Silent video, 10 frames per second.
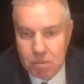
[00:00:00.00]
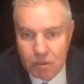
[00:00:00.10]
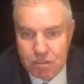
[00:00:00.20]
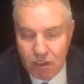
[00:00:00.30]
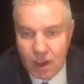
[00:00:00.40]

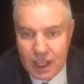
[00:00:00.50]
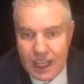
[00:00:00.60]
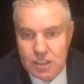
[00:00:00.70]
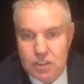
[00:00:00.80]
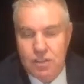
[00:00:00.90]
upon
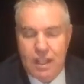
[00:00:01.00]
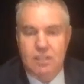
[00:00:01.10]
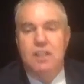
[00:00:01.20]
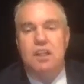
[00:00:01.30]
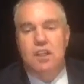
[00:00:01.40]
finance, so that
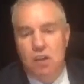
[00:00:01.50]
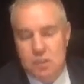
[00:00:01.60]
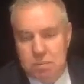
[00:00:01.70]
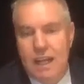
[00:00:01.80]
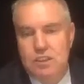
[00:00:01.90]
goes
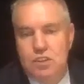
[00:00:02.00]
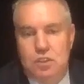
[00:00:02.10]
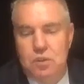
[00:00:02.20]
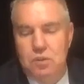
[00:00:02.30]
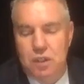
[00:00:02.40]
past the
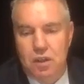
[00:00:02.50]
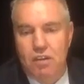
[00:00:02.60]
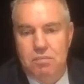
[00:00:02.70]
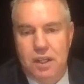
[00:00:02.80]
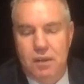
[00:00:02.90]
cooling
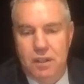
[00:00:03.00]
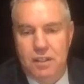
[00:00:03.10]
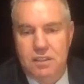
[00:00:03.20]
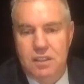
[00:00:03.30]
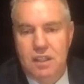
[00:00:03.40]
off
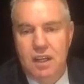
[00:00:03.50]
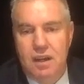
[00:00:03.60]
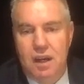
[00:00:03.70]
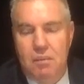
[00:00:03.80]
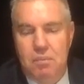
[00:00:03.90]
period.
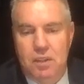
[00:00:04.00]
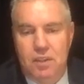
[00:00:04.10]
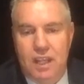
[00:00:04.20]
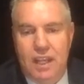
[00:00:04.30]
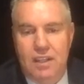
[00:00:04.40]
But
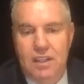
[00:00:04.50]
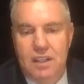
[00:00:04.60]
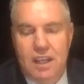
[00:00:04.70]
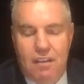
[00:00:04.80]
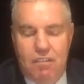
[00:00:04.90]
then
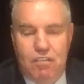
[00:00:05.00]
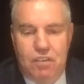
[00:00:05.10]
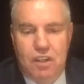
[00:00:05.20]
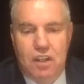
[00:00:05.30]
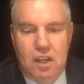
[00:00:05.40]
if
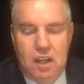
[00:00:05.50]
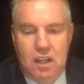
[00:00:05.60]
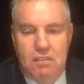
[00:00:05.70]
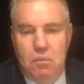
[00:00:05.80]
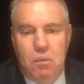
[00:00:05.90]

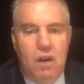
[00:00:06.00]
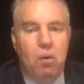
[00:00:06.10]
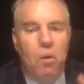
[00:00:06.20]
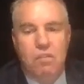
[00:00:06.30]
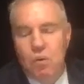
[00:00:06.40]

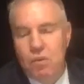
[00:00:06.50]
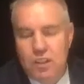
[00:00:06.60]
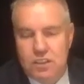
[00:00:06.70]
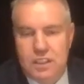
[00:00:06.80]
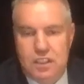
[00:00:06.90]
all
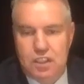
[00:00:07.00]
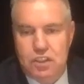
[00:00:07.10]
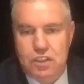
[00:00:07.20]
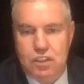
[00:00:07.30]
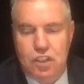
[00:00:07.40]
those
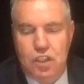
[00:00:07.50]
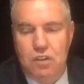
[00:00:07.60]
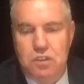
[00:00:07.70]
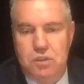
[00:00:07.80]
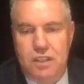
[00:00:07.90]
conditions of the
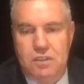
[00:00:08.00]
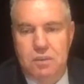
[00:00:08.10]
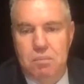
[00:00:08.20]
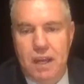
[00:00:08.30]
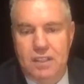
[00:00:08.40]
contract are
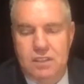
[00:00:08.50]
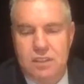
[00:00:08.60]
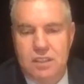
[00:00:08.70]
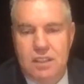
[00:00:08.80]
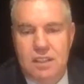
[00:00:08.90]
met,
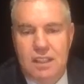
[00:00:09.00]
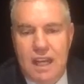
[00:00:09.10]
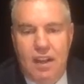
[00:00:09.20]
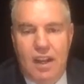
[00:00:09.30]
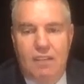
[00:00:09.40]
and
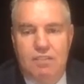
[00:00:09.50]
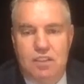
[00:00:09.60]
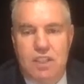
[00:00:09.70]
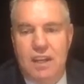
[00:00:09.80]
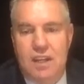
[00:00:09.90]
then after
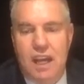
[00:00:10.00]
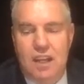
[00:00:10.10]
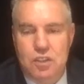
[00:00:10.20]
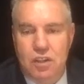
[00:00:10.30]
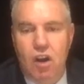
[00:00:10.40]
10
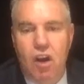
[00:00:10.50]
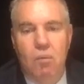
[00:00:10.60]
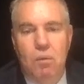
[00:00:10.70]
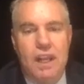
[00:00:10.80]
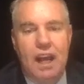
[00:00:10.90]
days, you go, oh,
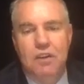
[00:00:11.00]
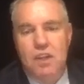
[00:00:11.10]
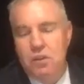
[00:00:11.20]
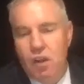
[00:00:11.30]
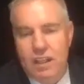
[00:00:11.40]
we now
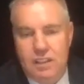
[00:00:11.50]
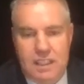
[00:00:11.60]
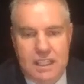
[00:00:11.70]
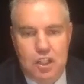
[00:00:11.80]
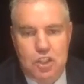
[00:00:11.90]
don't like the
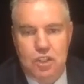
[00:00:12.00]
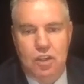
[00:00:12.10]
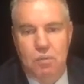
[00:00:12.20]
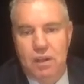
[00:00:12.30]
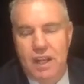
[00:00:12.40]
kitchen
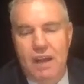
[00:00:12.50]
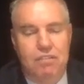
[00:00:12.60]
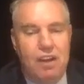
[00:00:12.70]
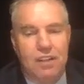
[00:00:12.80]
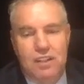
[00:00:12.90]
and we now
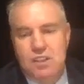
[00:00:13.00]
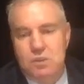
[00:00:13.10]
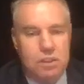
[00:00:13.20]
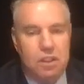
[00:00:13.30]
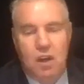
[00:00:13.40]
found this,
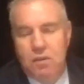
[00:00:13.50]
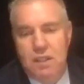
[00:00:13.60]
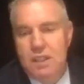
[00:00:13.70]
or no,